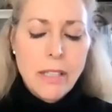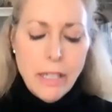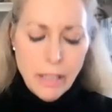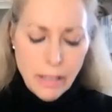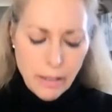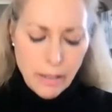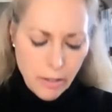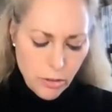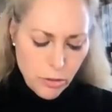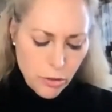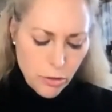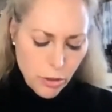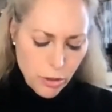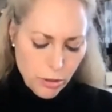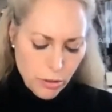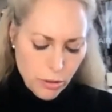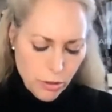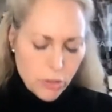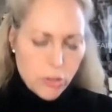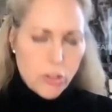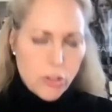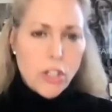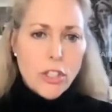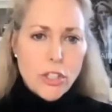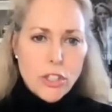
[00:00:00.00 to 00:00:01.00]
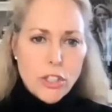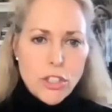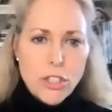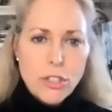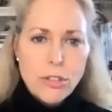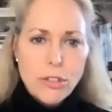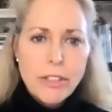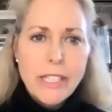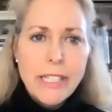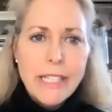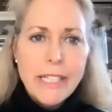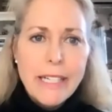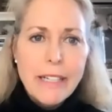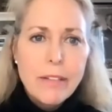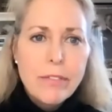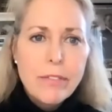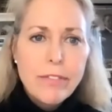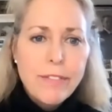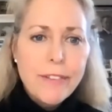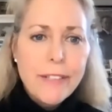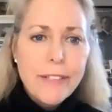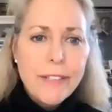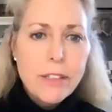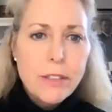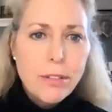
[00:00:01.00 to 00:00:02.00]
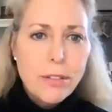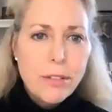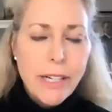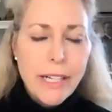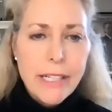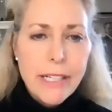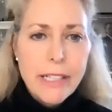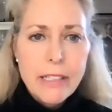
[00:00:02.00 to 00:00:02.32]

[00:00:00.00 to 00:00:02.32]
yeah, the nurturing, it feeds right